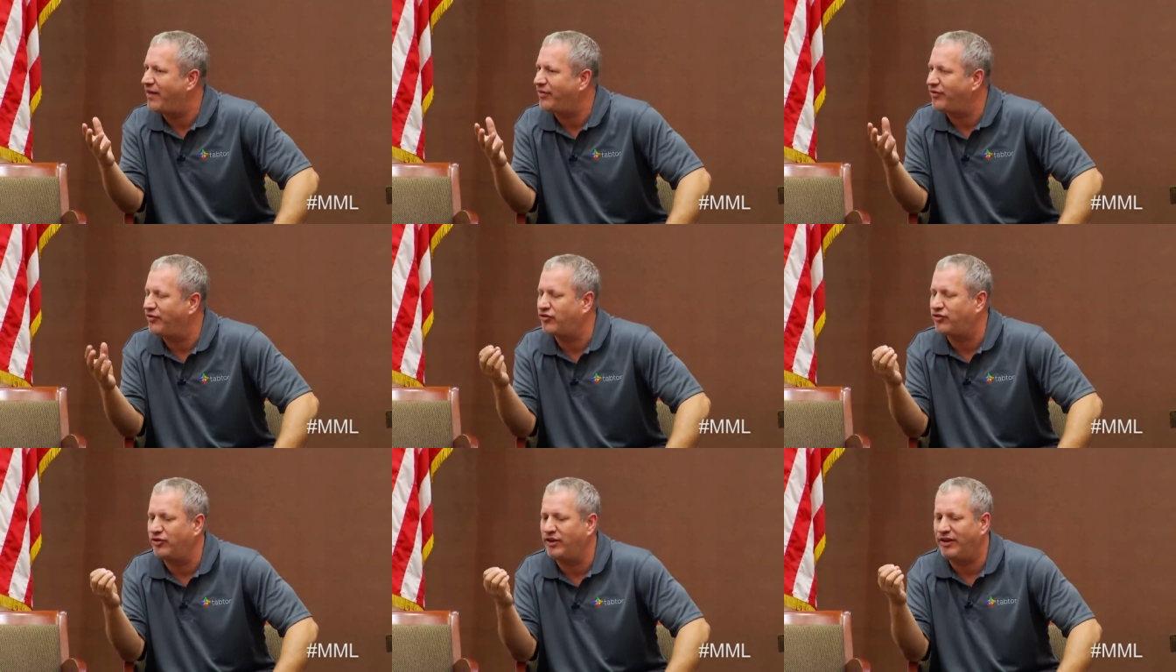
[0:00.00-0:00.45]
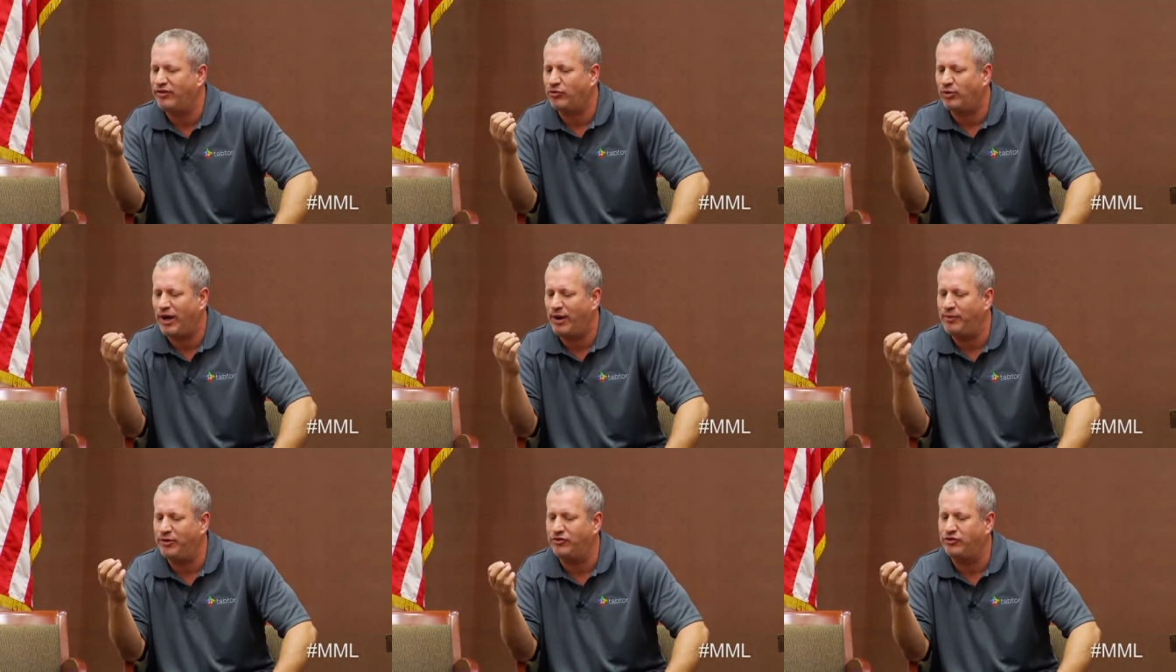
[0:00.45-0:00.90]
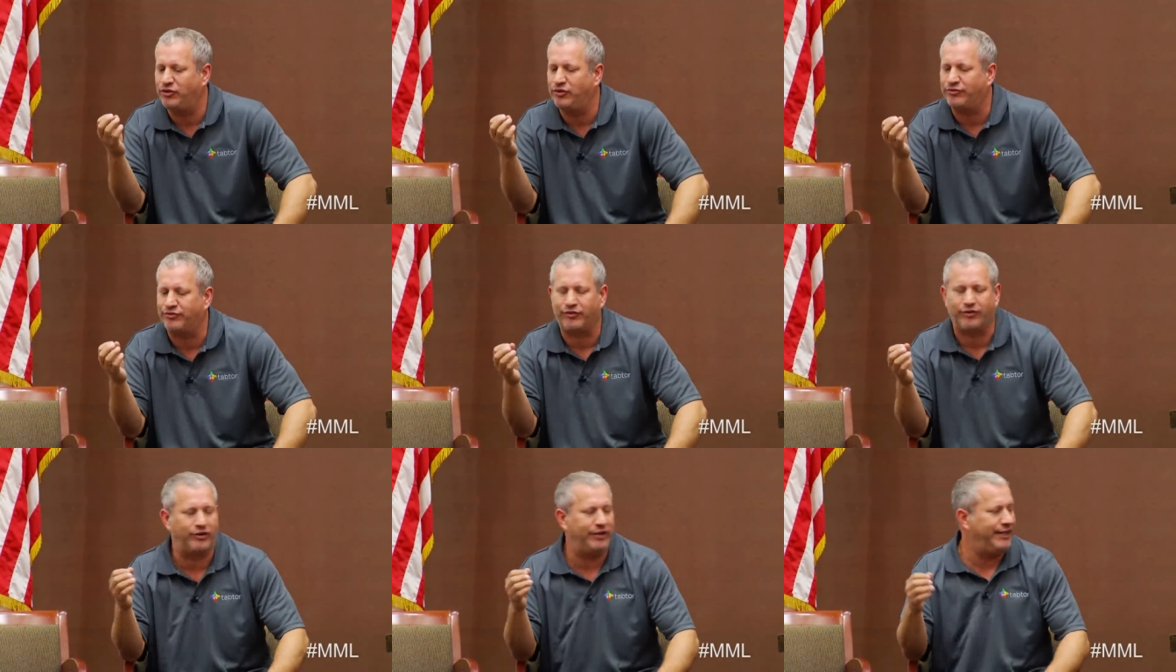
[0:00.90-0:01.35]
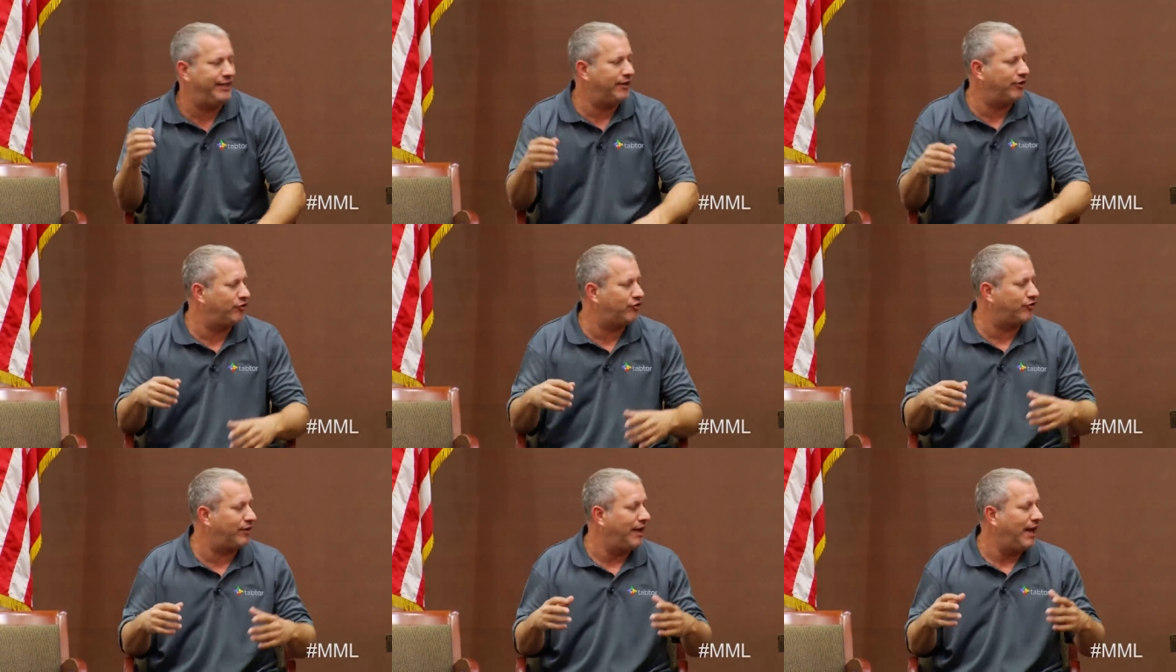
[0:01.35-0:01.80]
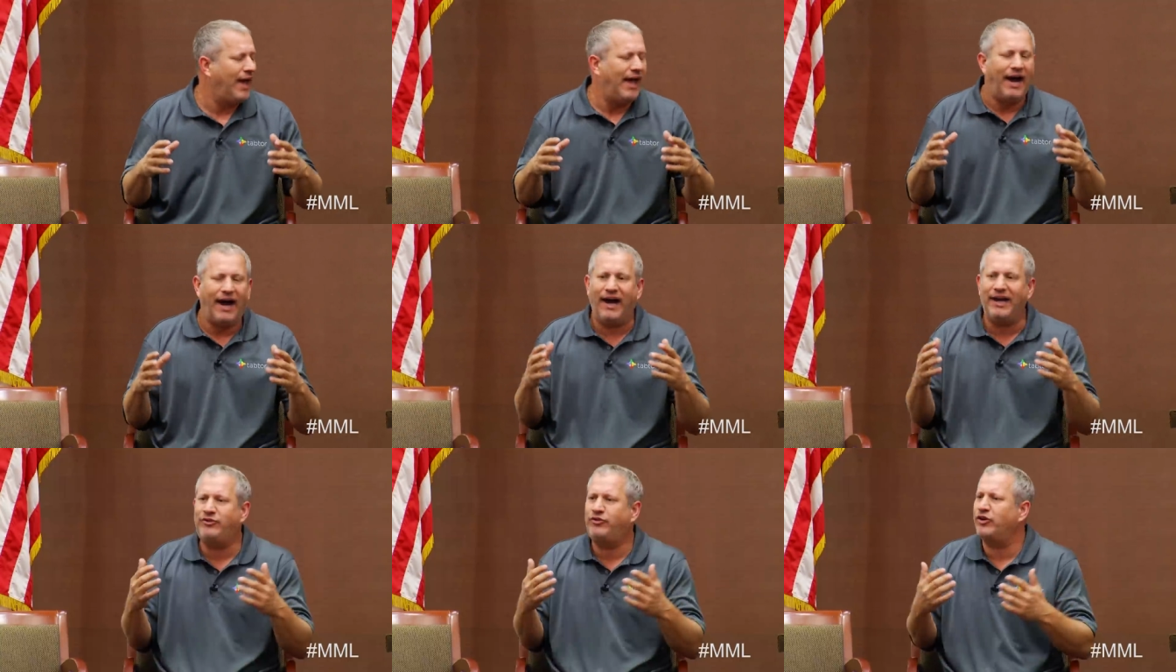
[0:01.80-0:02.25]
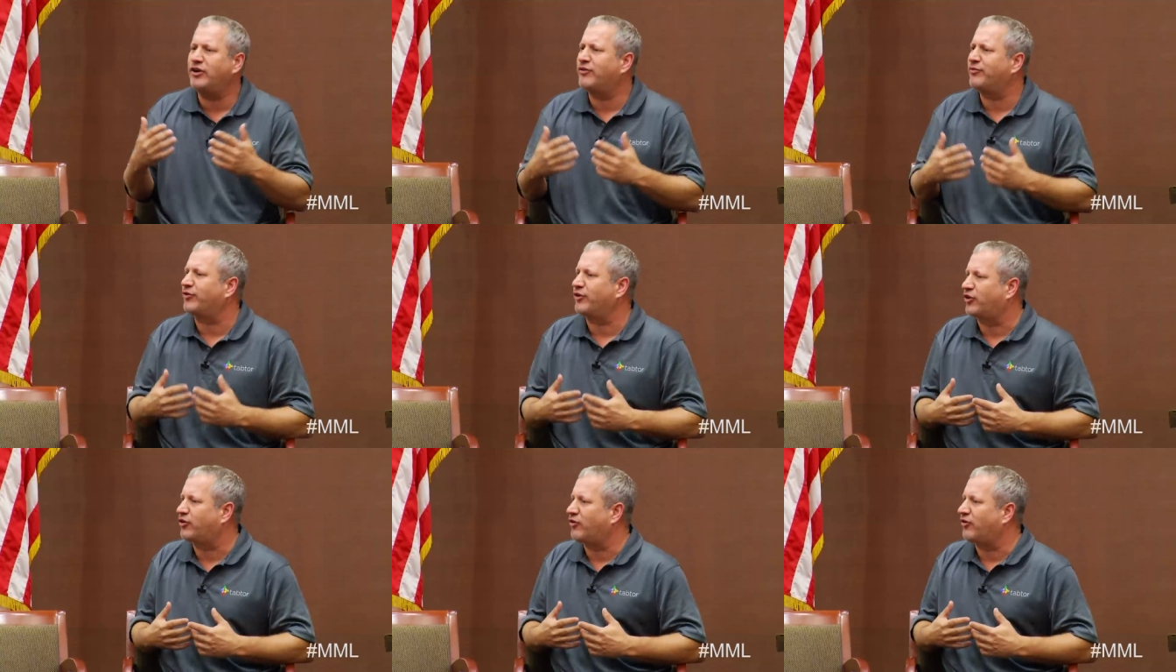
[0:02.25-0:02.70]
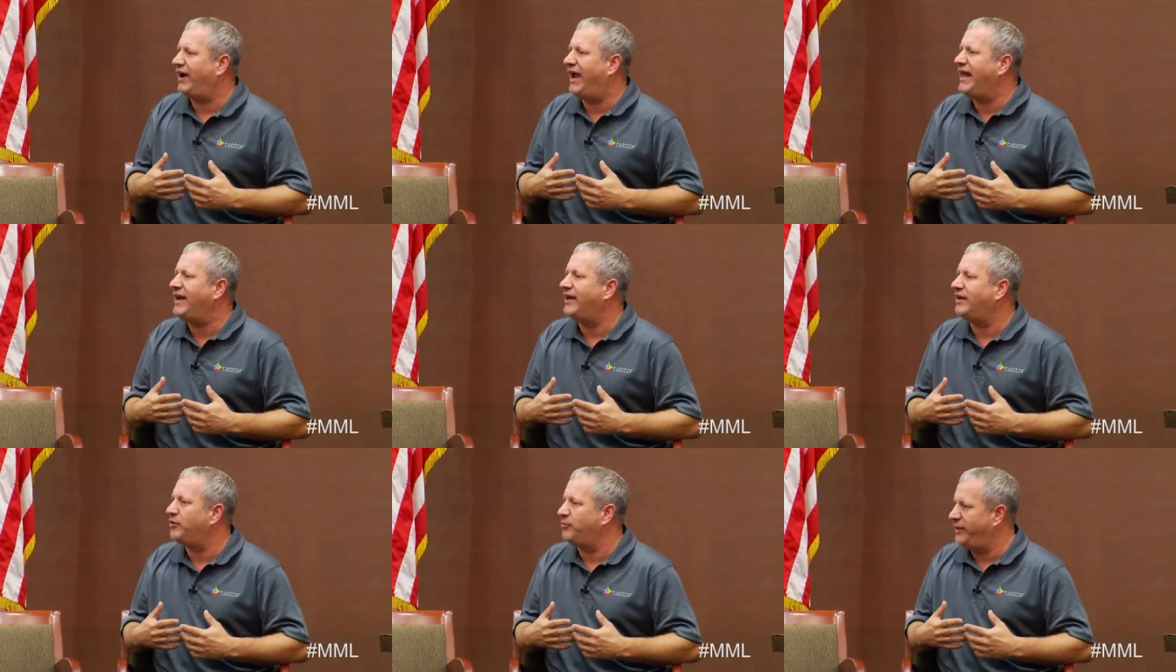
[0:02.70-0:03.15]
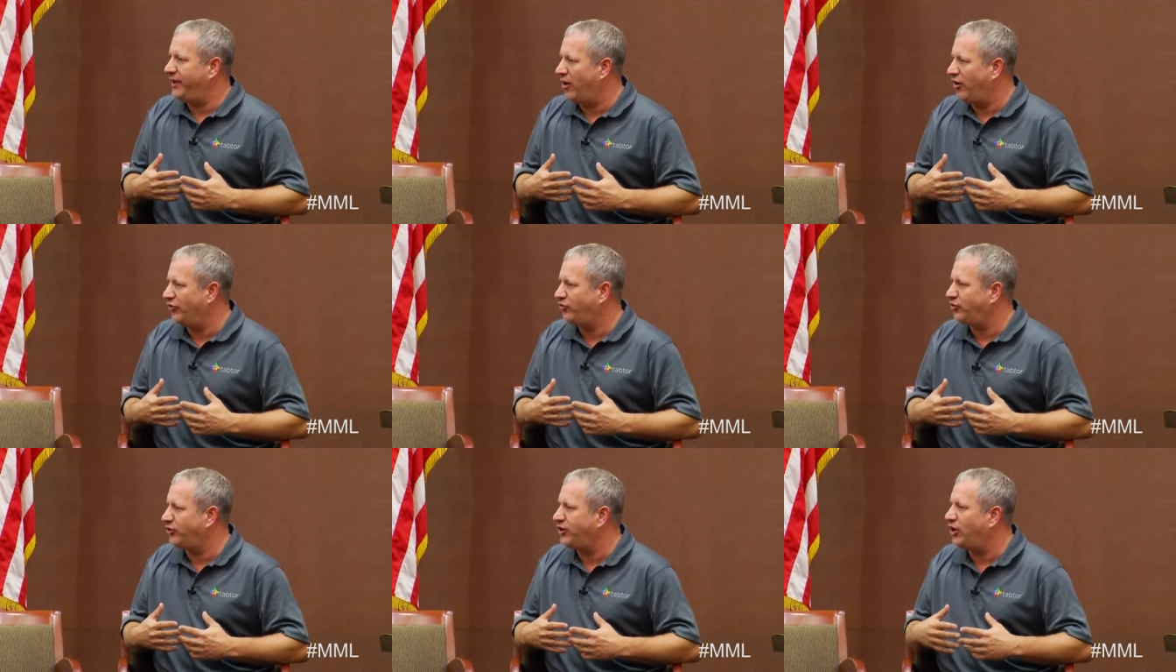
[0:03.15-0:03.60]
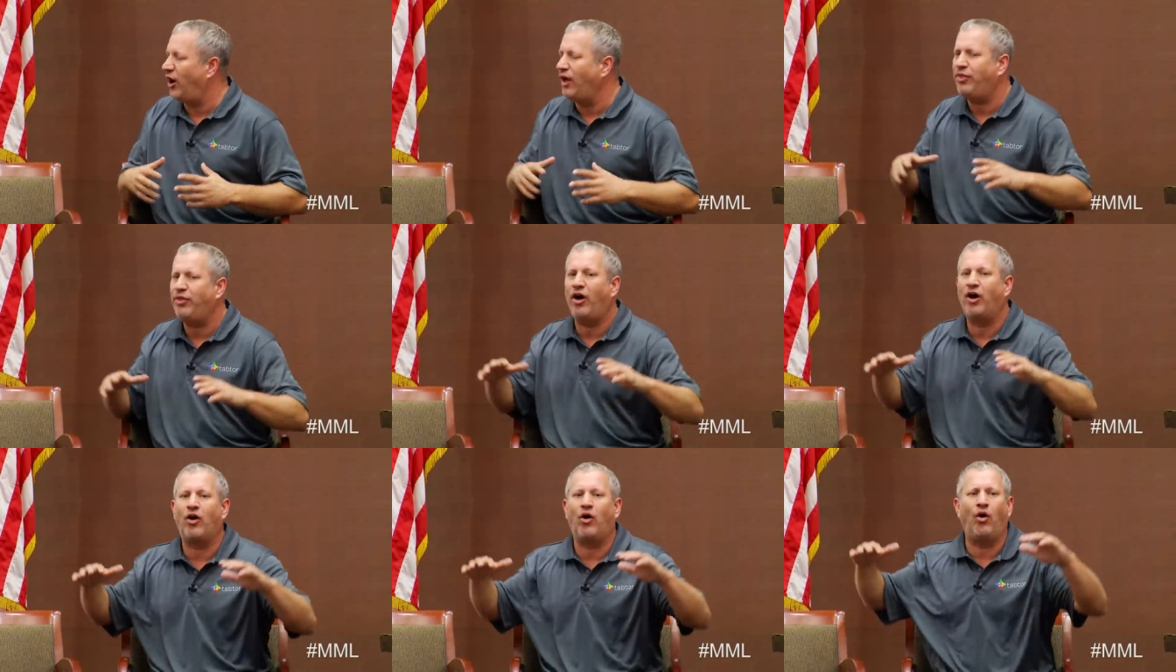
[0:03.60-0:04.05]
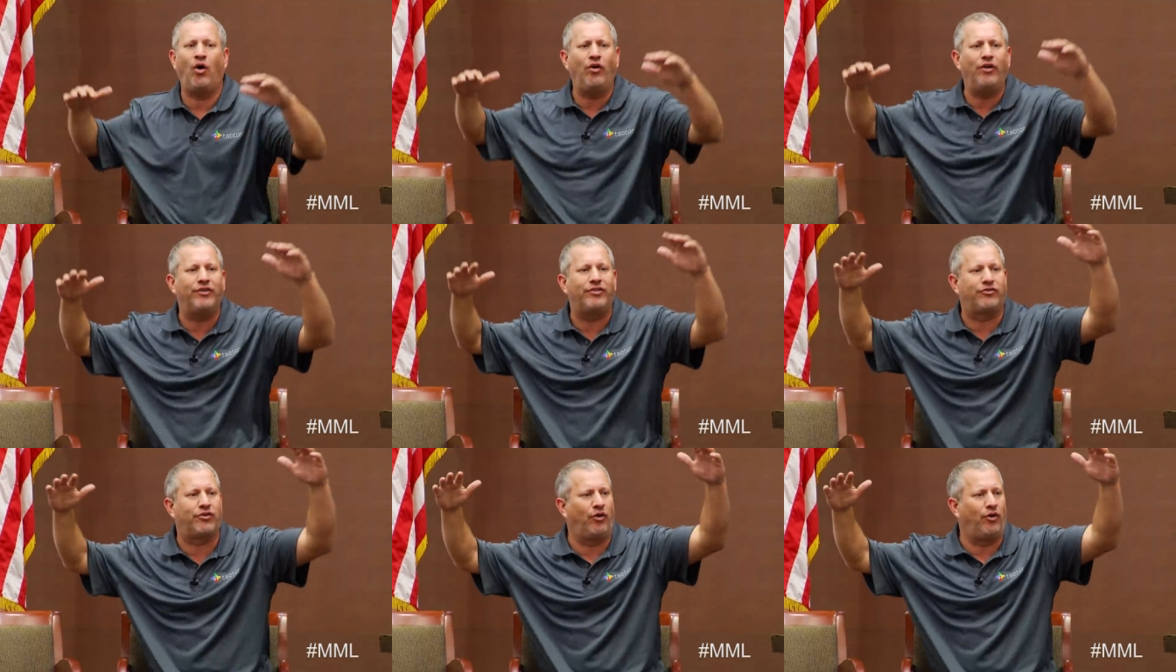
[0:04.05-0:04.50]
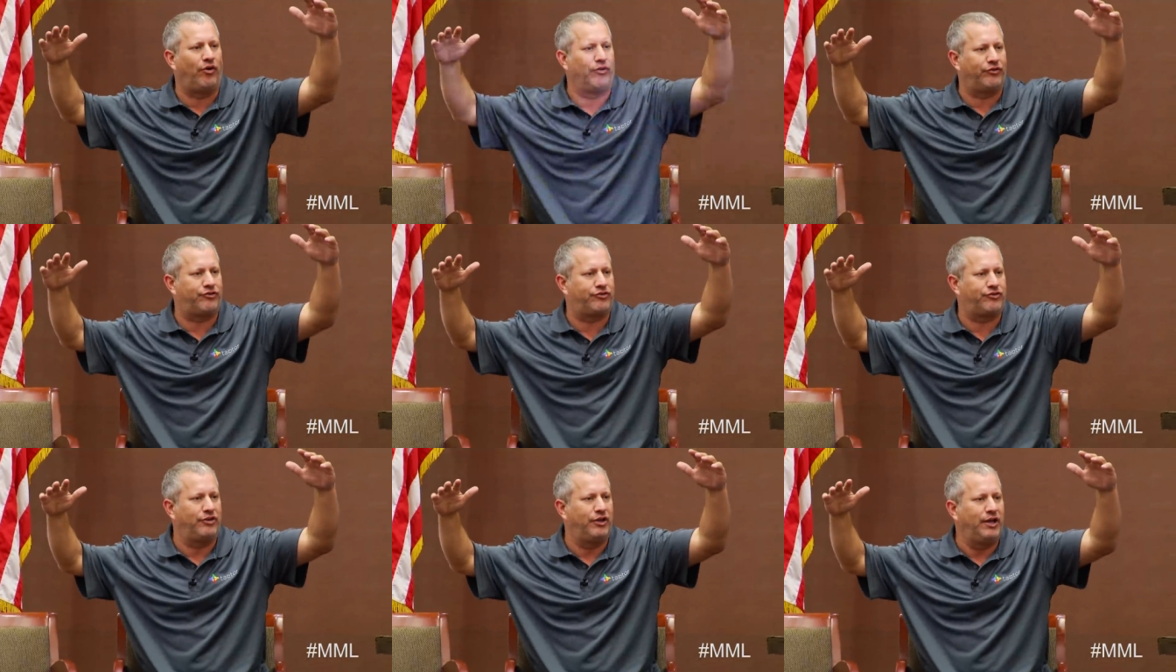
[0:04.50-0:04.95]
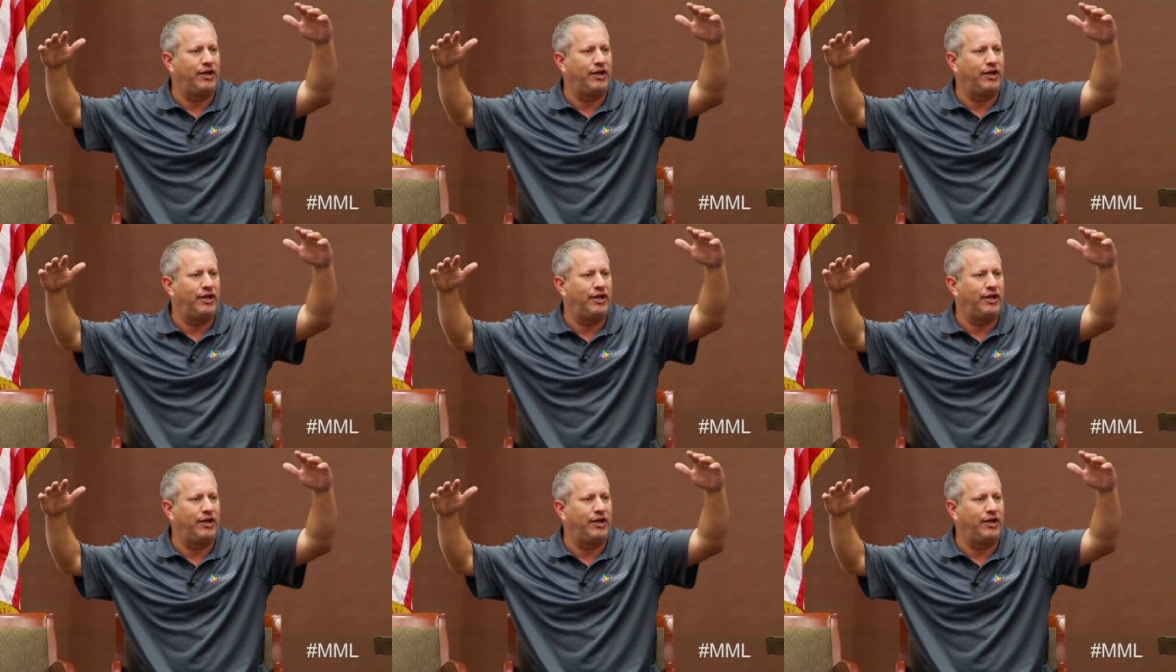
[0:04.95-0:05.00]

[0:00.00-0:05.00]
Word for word: And so that's what I would do for years. And I took it for granted, to be honest with you. I thought all adults